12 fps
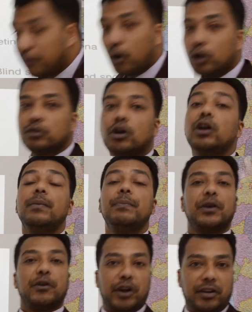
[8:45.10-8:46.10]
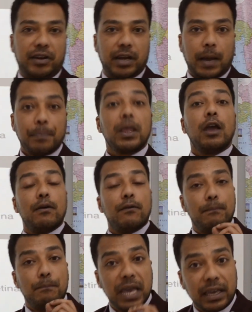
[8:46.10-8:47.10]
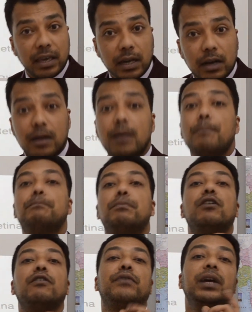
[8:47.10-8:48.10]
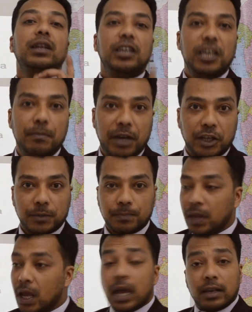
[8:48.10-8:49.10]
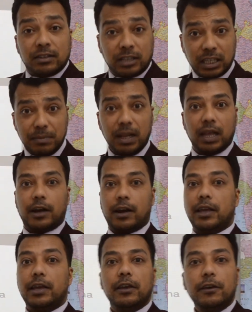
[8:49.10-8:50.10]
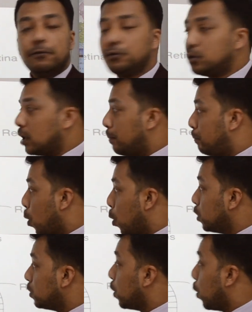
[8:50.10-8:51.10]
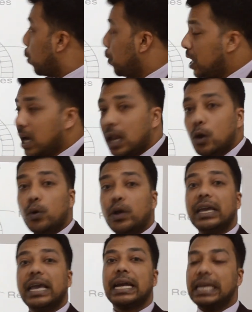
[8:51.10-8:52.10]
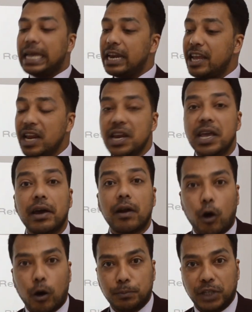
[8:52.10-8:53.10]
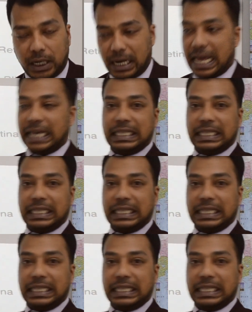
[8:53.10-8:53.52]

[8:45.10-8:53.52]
falls on retina, making a perfect image. Similarly, if suppose we are looking at any near object, like